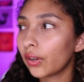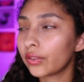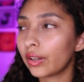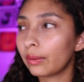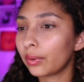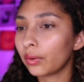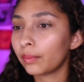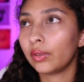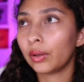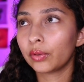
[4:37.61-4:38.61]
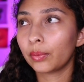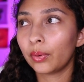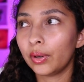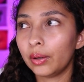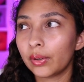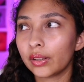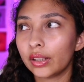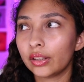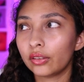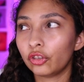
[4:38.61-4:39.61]
for example, there was a point where
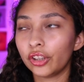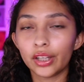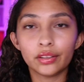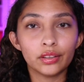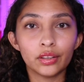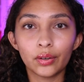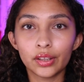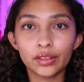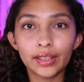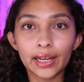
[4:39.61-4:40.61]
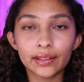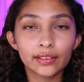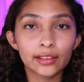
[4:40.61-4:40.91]
like Jennette didn't know how to dance.